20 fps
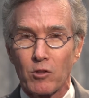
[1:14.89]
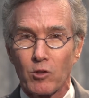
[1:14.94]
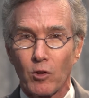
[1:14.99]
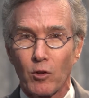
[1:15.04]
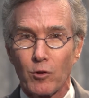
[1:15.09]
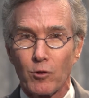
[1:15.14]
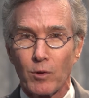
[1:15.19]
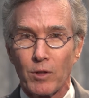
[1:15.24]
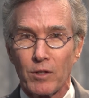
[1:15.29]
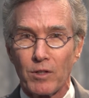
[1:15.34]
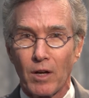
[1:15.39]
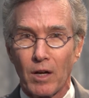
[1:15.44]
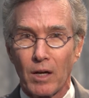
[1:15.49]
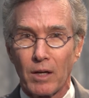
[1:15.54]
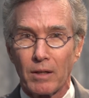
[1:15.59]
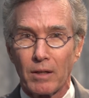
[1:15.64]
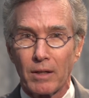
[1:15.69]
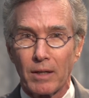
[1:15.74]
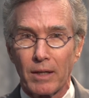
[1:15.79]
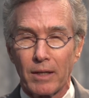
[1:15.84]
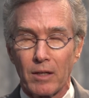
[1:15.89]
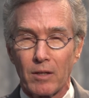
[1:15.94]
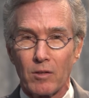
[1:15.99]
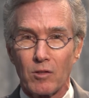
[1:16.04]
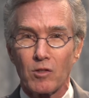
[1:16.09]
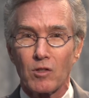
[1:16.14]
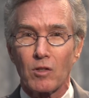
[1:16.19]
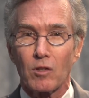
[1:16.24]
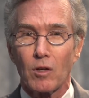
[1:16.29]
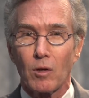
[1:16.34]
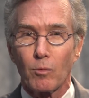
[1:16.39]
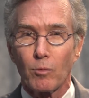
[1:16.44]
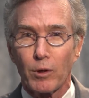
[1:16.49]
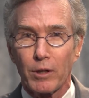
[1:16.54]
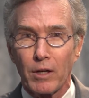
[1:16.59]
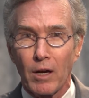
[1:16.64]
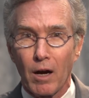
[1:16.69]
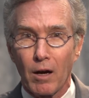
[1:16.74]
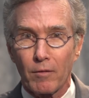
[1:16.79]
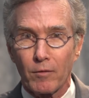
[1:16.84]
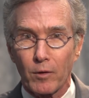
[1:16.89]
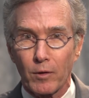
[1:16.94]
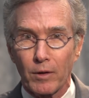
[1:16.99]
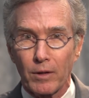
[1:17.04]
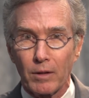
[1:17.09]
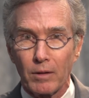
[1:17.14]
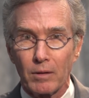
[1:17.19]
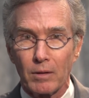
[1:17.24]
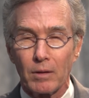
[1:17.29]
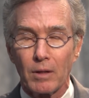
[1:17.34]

surgery done is recovery.